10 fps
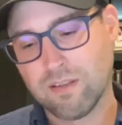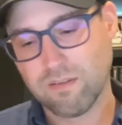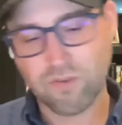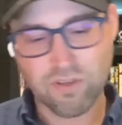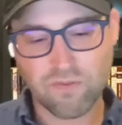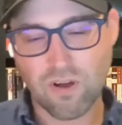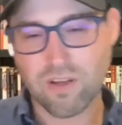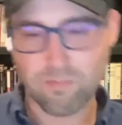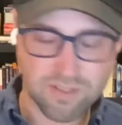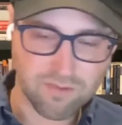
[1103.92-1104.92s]
the first
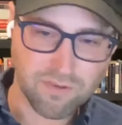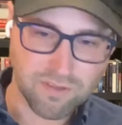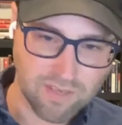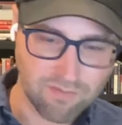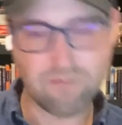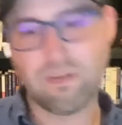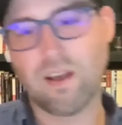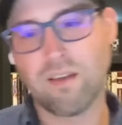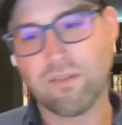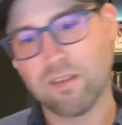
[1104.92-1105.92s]
volume is the first
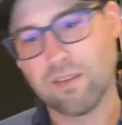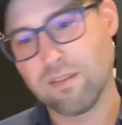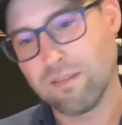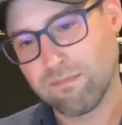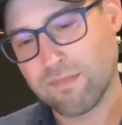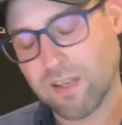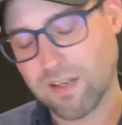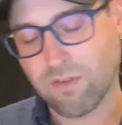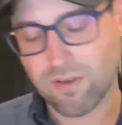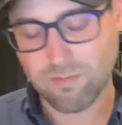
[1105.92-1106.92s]
75, and then the
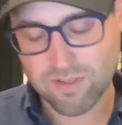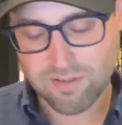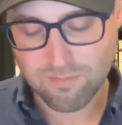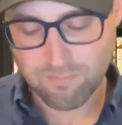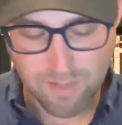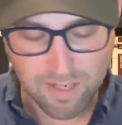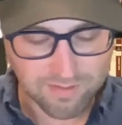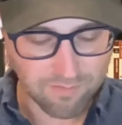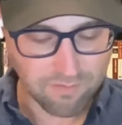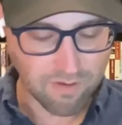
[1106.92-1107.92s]
second volume is the back
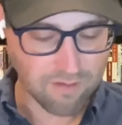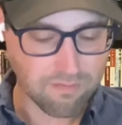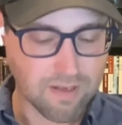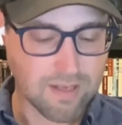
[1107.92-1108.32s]
75.